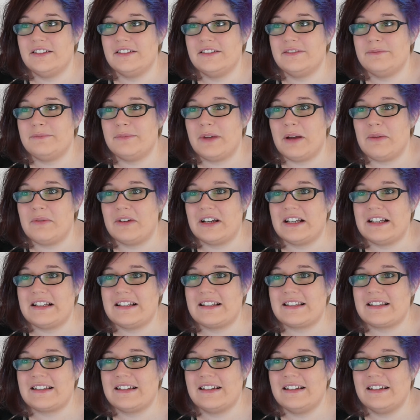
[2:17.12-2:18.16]

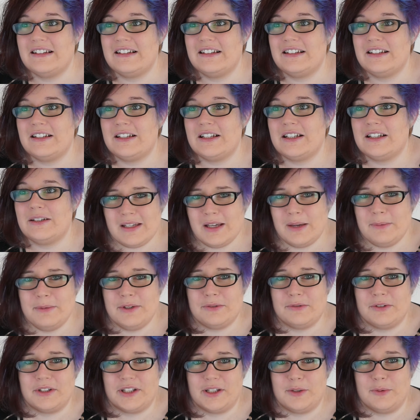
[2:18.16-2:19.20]
Memories. I'm in a
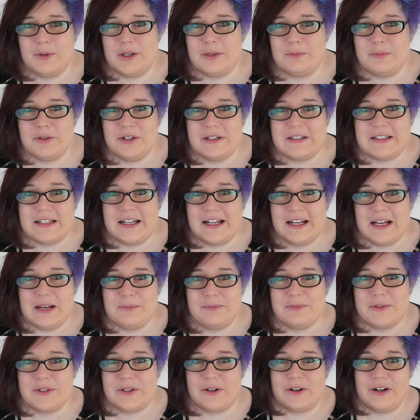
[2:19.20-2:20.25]
really weird mood today,
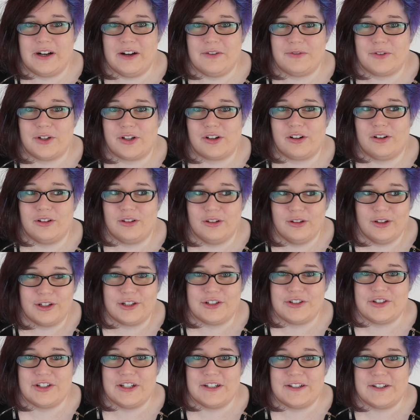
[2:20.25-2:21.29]
I'm sorry, I've got a lot
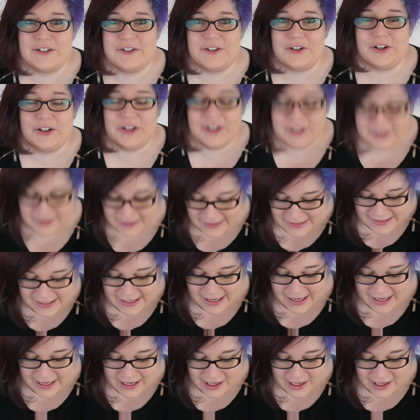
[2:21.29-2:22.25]
of shit to do.